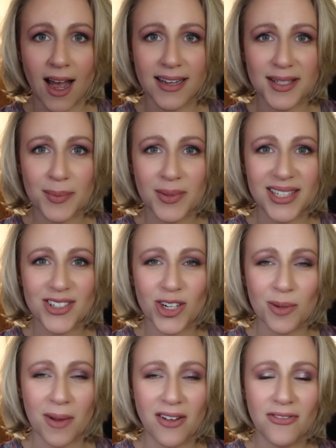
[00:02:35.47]
I simply
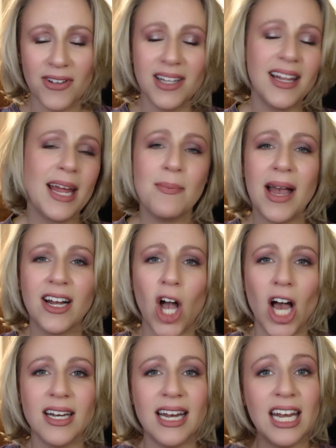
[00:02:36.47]
turn my fill light back
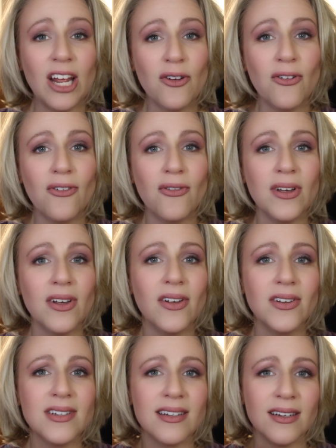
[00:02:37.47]
on and it
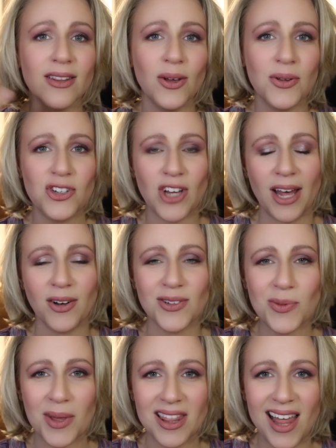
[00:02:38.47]
fills in those
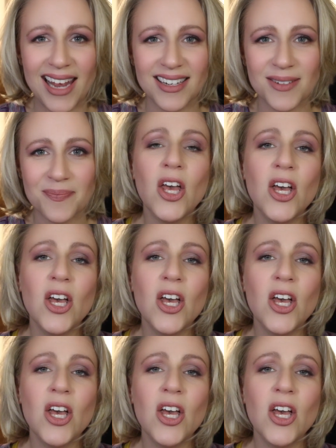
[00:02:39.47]
shadows with light.